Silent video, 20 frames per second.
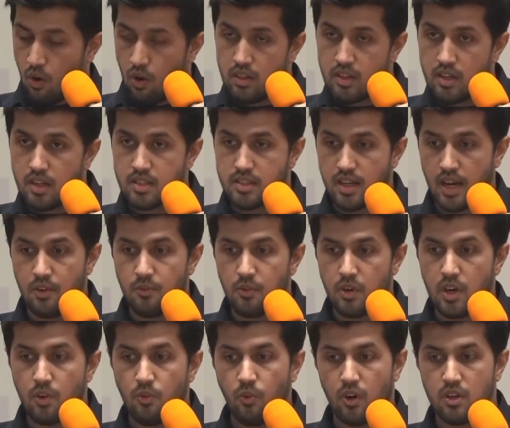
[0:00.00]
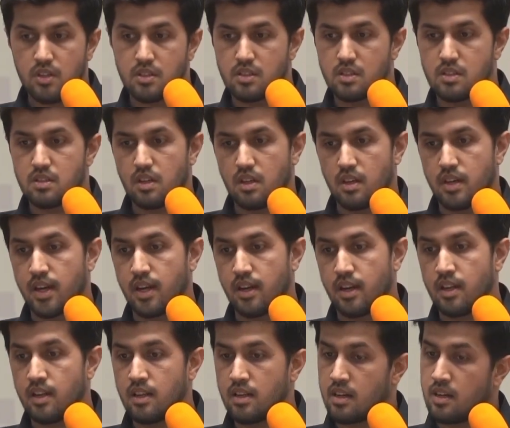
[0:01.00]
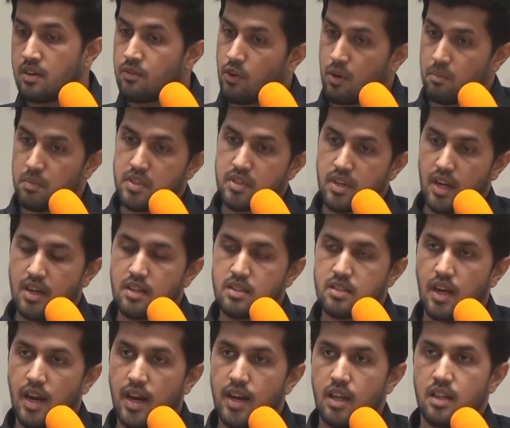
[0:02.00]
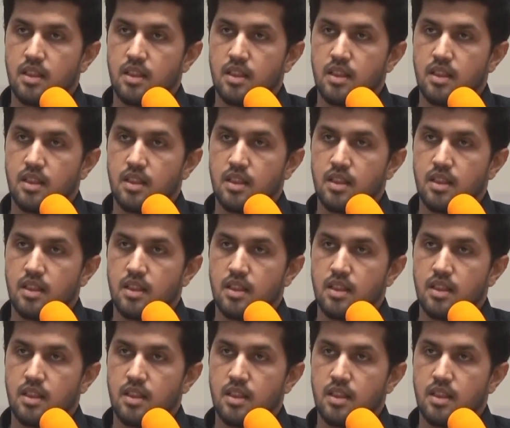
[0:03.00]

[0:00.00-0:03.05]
the design work was getting done from the state side,